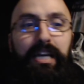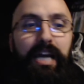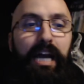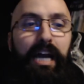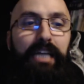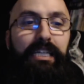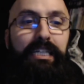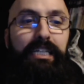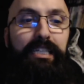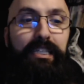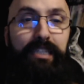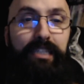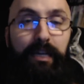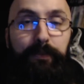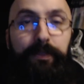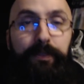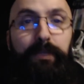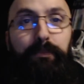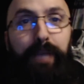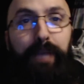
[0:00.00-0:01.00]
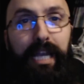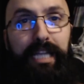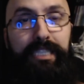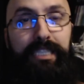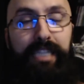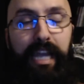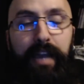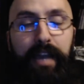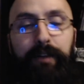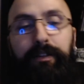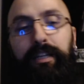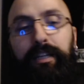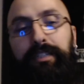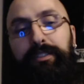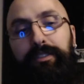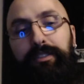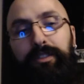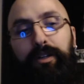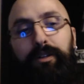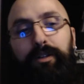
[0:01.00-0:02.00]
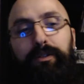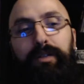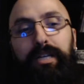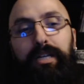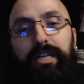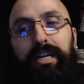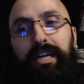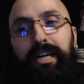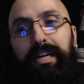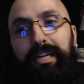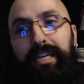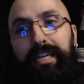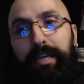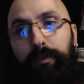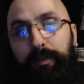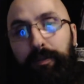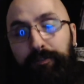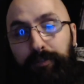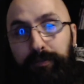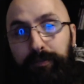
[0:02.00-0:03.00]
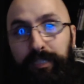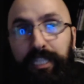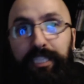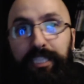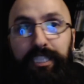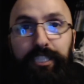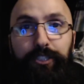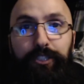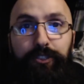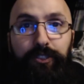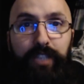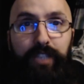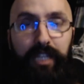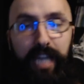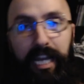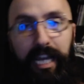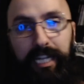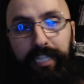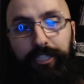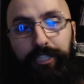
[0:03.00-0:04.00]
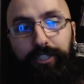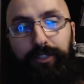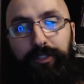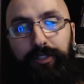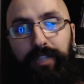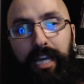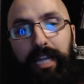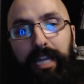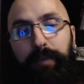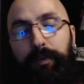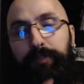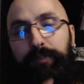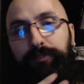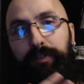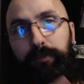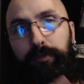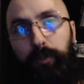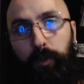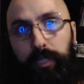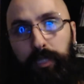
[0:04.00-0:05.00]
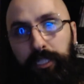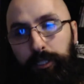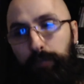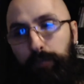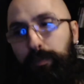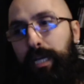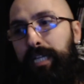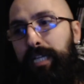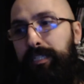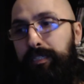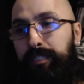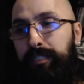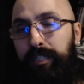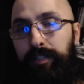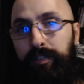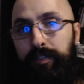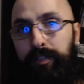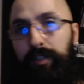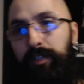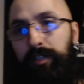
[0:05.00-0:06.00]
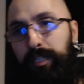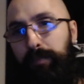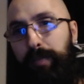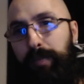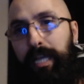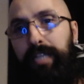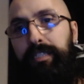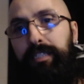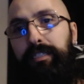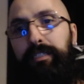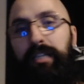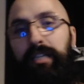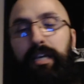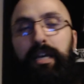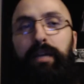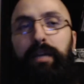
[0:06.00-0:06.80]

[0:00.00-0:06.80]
I need to double the page count. And so it went from 6 issues to 9 issues, and it went from 22 pages to 30 pages,